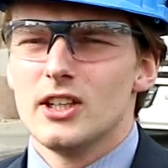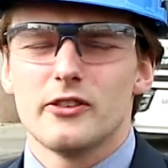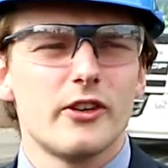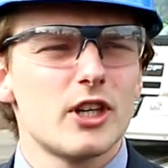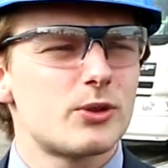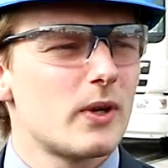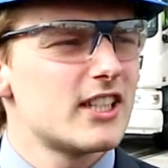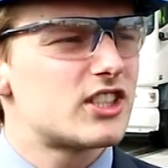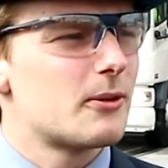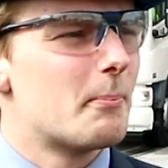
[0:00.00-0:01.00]
The first one
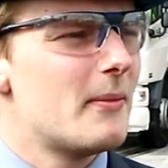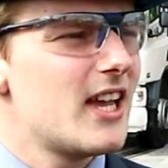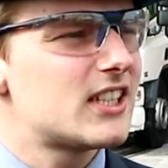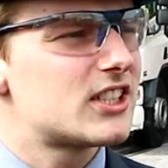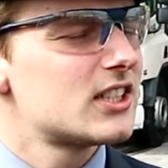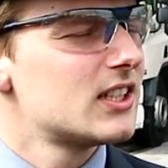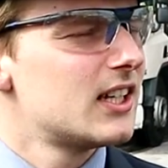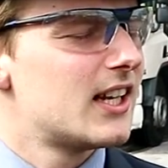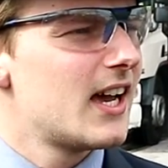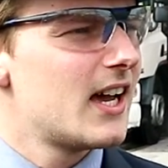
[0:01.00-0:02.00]
is to mix
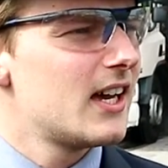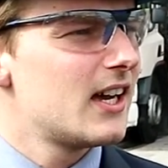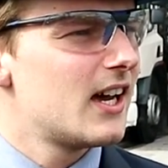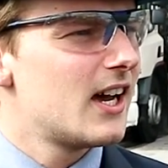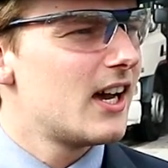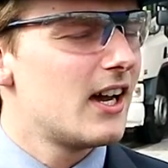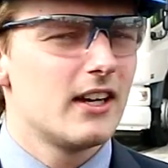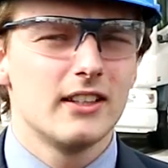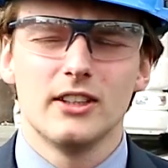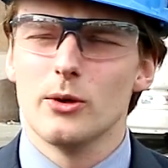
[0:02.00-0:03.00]

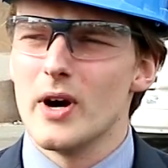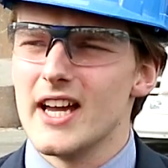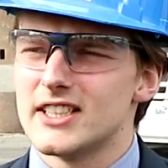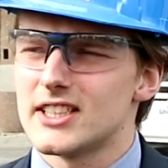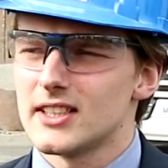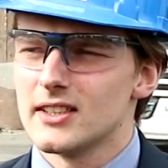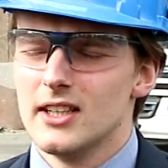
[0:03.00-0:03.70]
the waste.